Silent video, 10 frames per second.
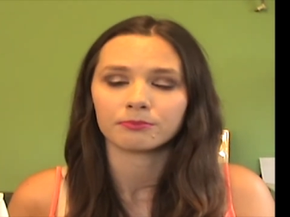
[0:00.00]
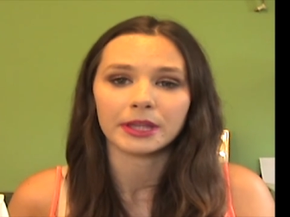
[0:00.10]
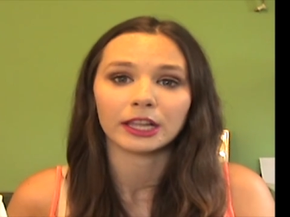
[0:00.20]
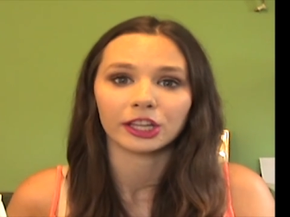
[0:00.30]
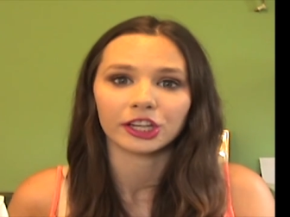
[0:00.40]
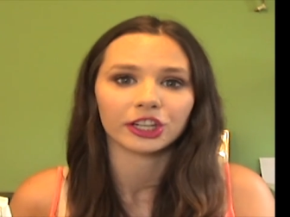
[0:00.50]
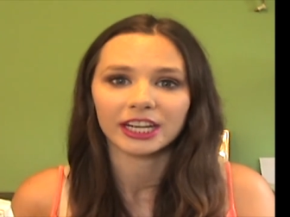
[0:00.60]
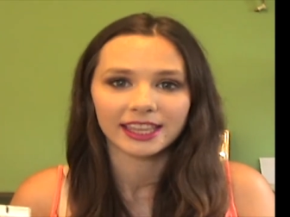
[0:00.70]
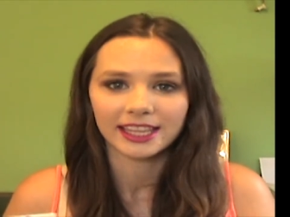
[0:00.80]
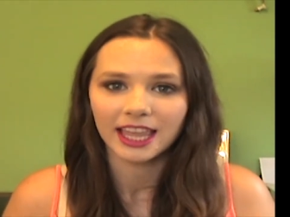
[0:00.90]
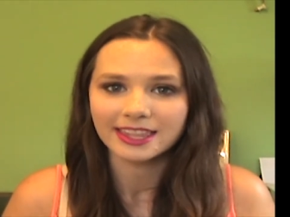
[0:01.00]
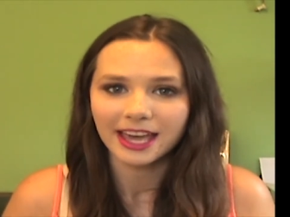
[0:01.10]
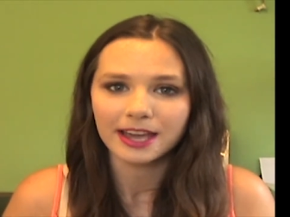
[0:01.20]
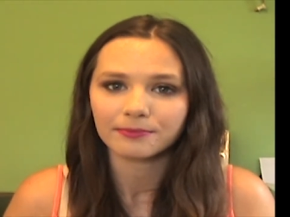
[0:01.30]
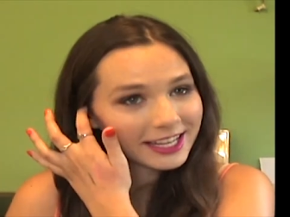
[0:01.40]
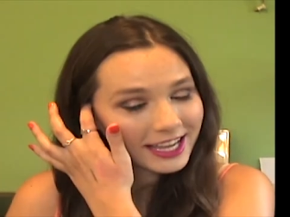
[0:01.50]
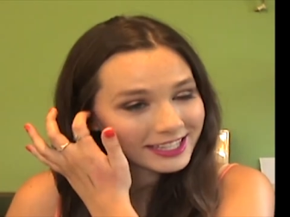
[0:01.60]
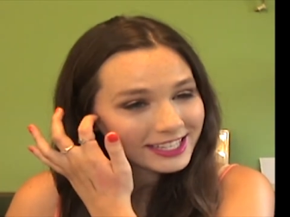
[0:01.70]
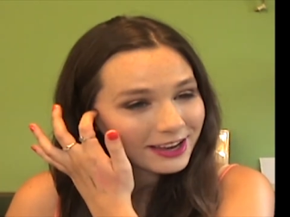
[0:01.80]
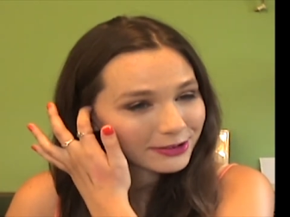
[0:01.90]
pilling or anything like that.
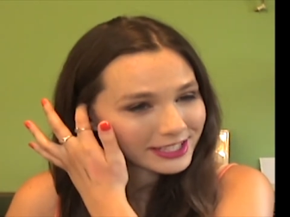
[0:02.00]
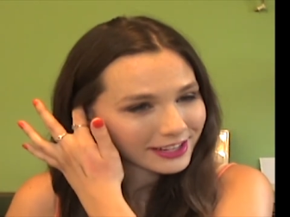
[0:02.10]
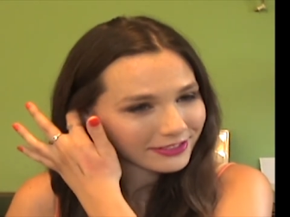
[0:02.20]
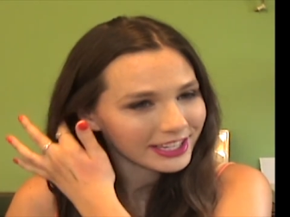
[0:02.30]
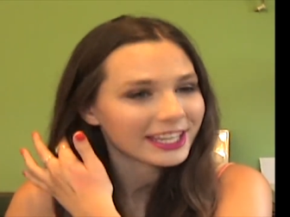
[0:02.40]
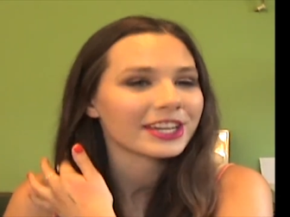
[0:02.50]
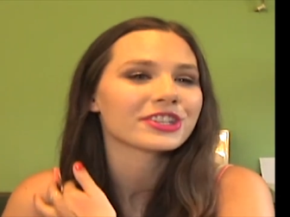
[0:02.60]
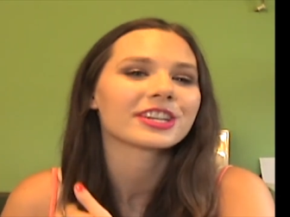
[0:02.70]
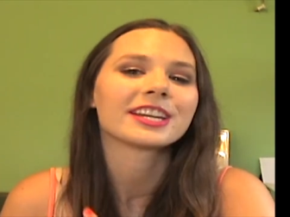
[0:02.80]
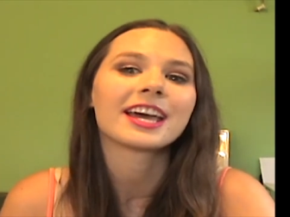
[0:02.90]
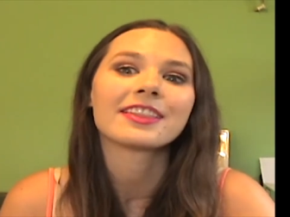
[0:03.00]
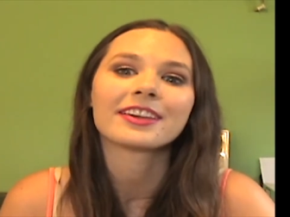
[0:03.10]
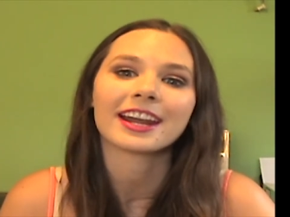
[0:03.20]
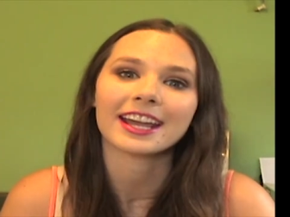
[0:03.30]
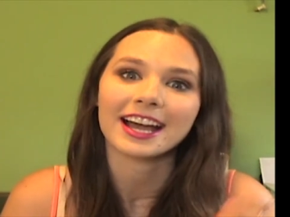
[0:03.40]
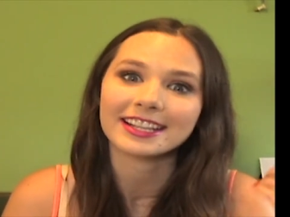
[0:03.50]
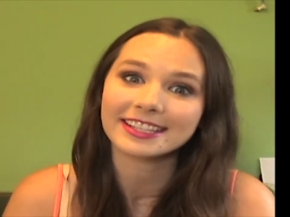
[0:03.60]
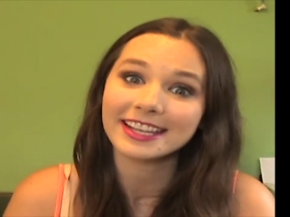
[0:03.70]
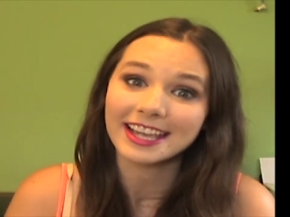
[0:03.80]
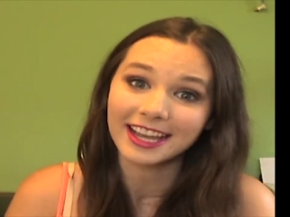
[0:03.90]
Since I was on vacation and then I got
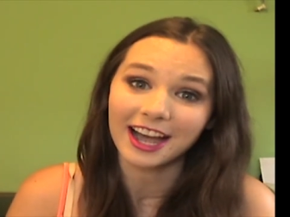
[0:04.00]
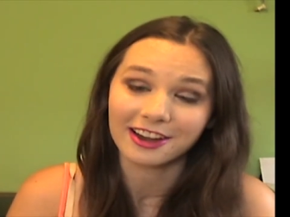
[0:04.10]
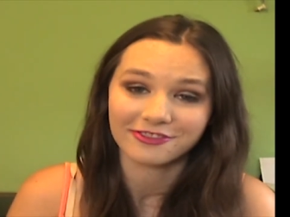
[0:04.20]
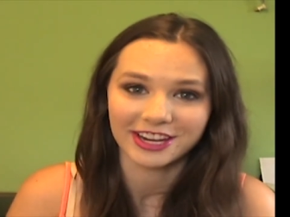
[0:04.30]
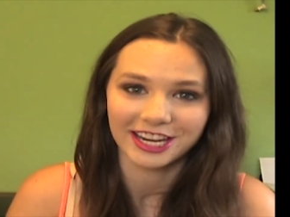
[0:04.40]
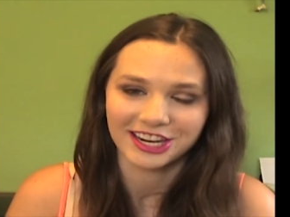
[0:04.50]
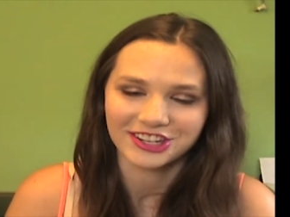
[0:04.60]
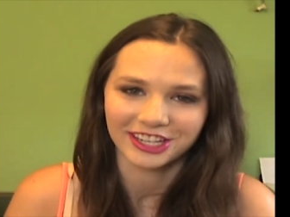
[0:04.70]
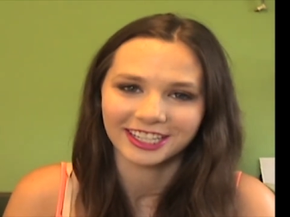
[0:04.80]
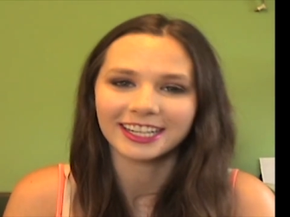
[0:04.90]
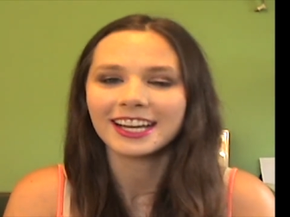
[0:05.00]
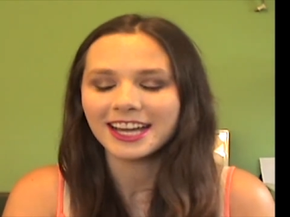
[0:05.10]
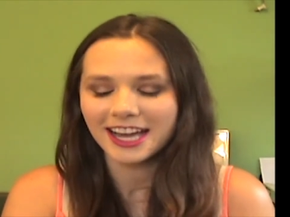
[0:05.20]
sick on vacation,